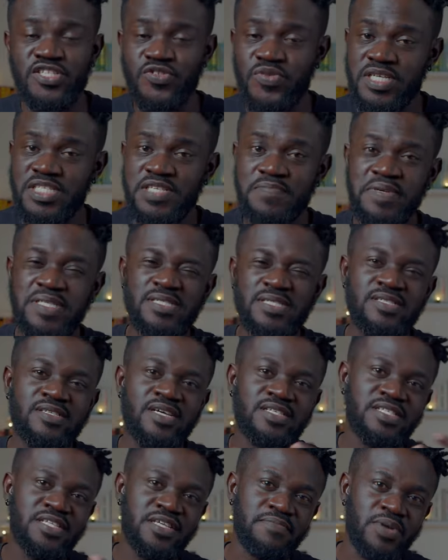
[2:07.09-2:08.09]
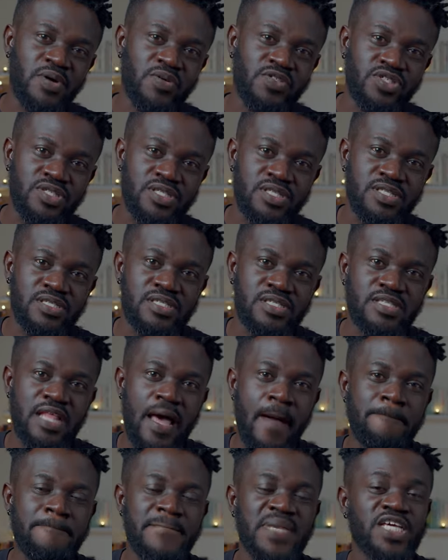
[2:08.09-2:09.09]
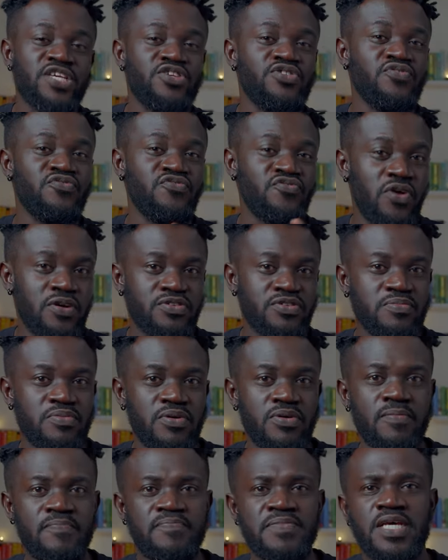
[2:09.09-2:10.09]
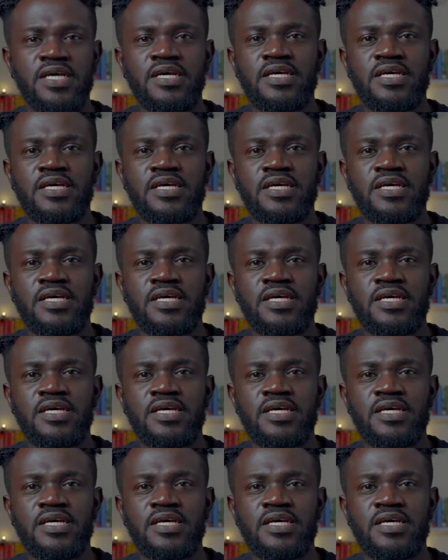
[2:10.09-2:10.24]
you exhibit certain emotions that make you vulnerable,